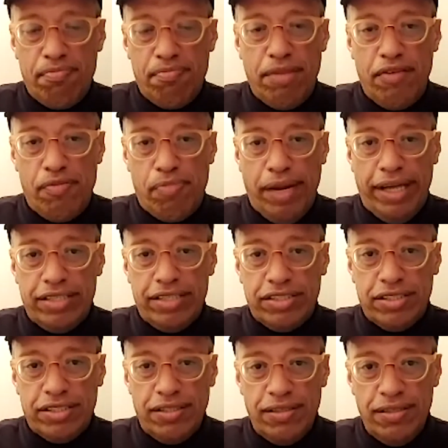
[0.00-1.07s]
Uh,
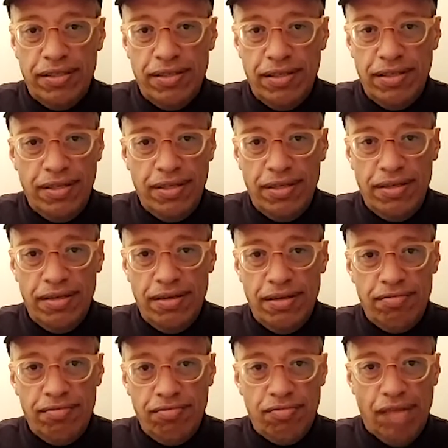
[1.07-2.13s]
that's probably, there was a
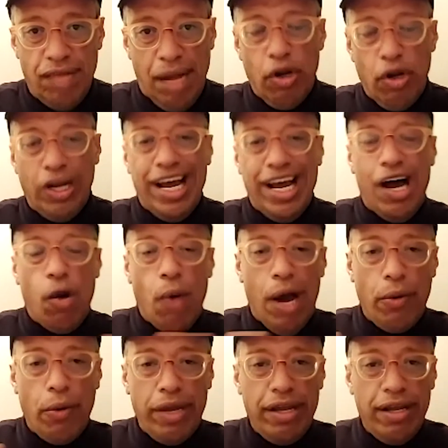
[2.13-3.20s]
disagreement, I believe, and then
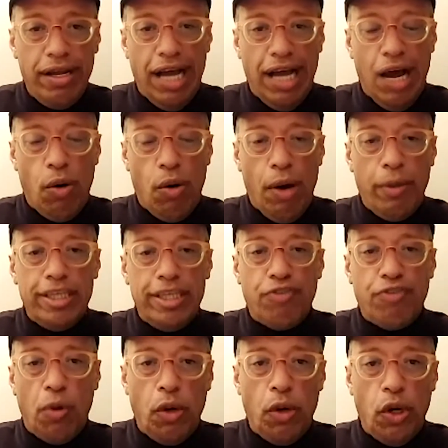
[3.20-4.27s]
that's how
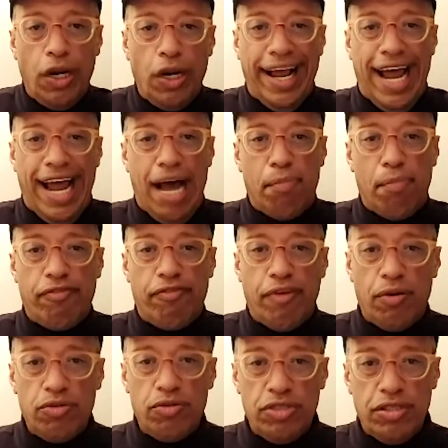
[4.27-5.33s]
Huawei launched
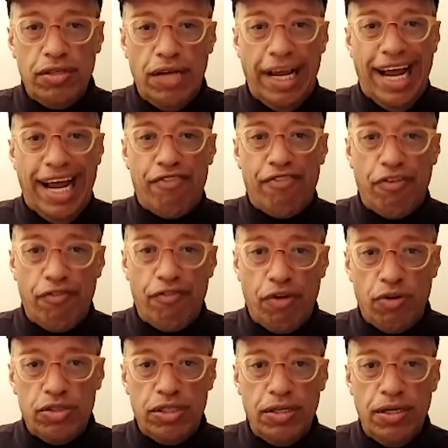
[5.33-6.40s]
their
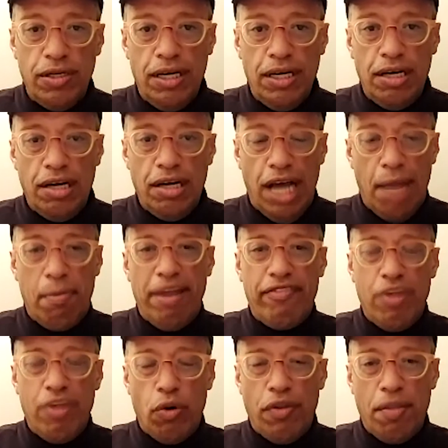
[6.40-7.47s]
brand.
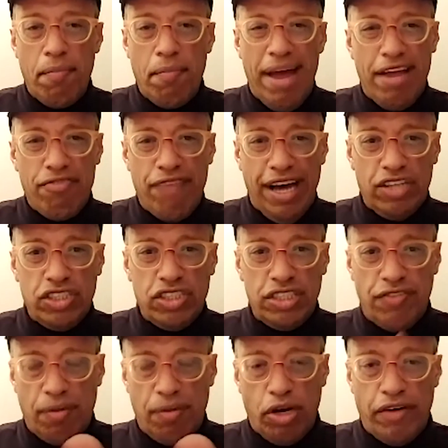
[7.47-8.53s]
But
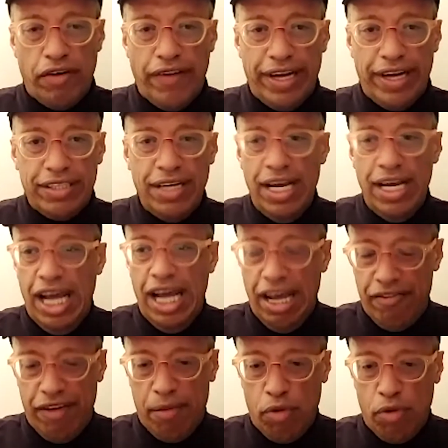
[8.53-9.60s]
everything can be replaced.
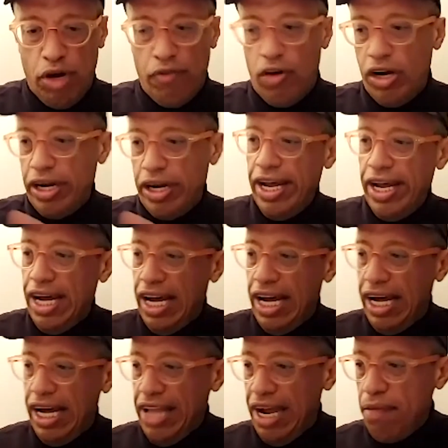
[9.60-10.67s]
The only thing that you
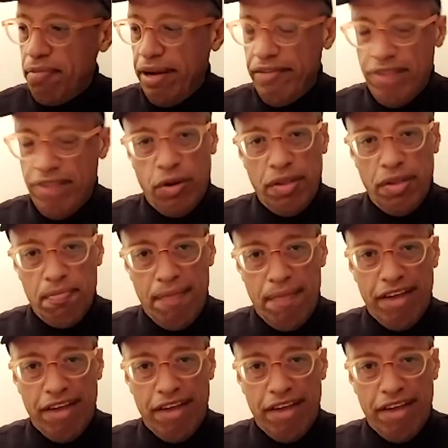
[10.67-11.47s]
cannot replace is your brand.